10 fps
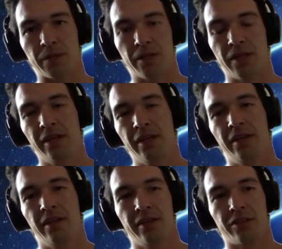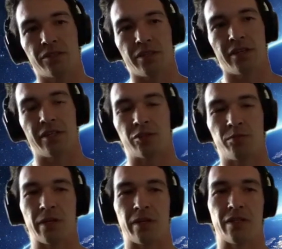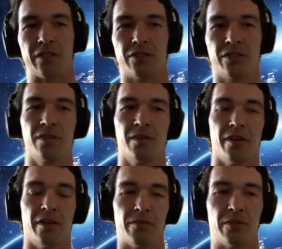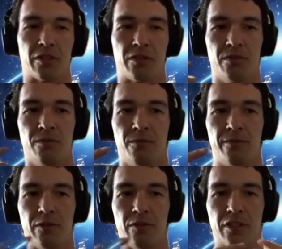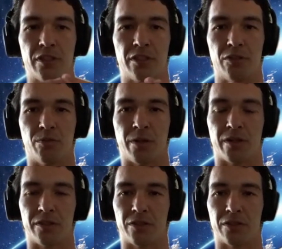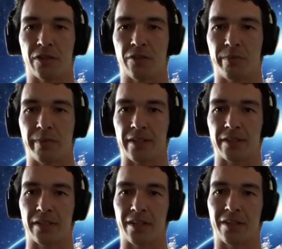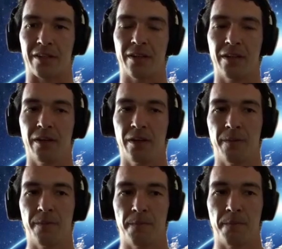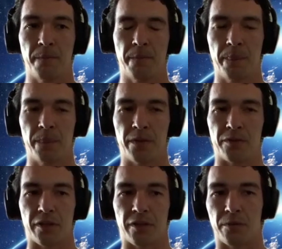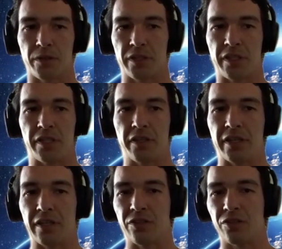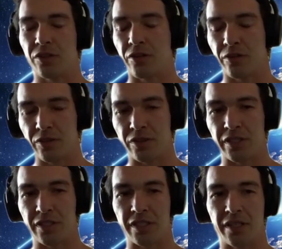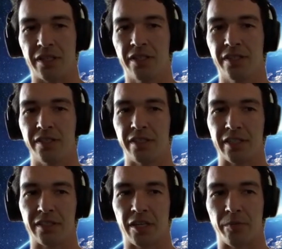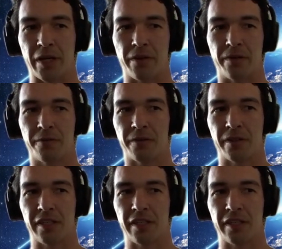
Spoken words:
bit because the experience of just fusing the two parts of yourself back together is like a really healing. And so you always need to take time out for